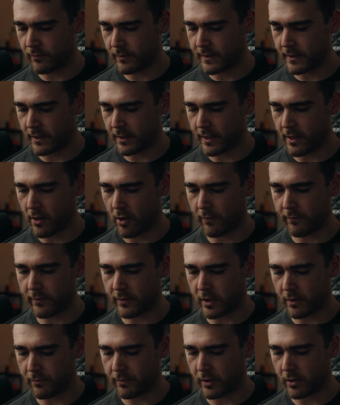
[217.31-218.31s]
We're just going to get over
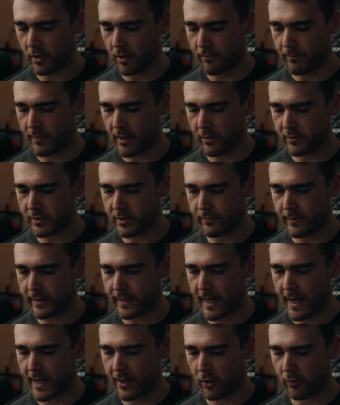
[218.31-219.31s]
the top of the Goblin Barrel so we
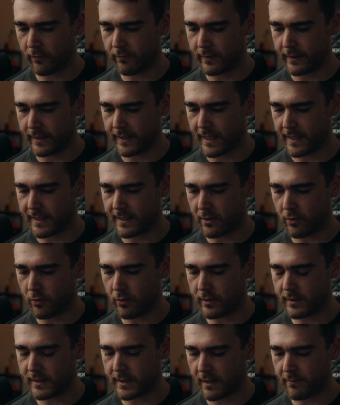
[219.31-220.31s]
can hopefully get
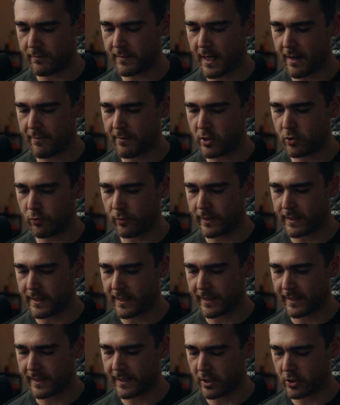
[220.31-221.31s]
some damage when the
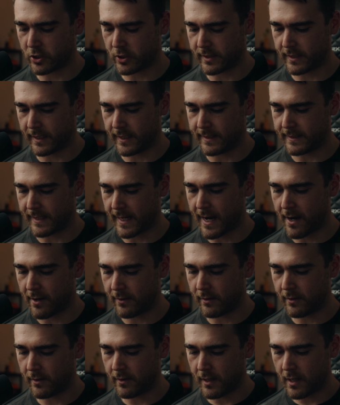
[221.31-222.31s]
Dagger Duchess is
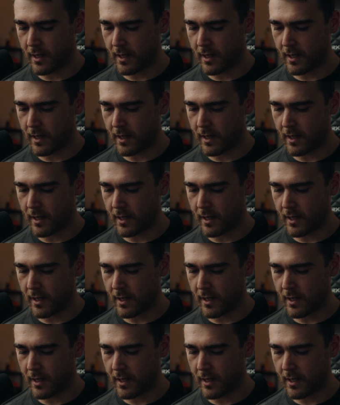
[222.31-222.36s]
out.